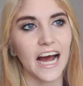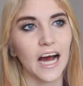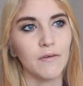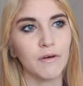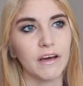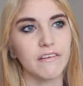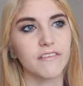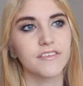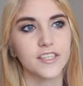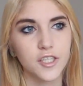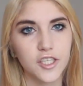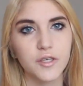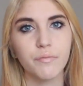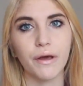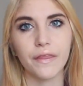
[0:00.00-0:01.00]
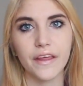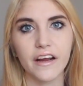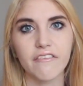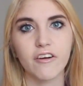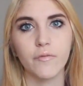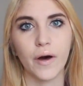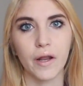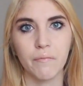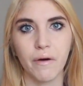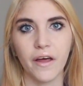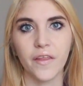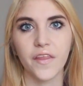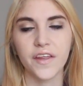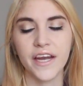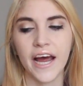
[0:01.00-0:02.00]
Um, I've officially been there for about a
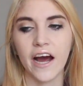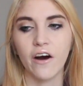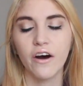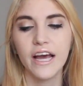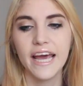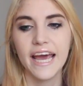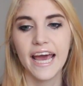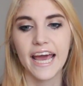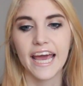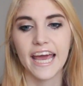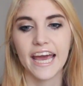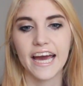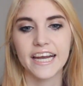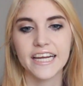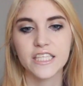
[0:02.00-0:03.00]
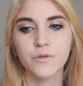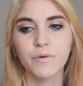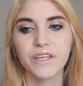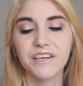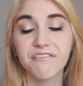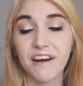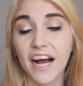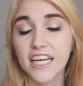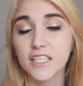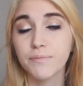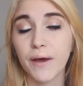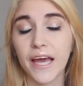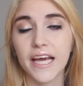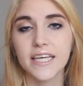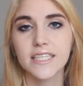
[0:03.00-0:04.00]
month now, and it's really
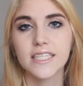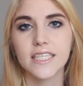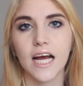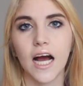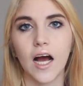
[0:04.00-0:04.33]
fast paced.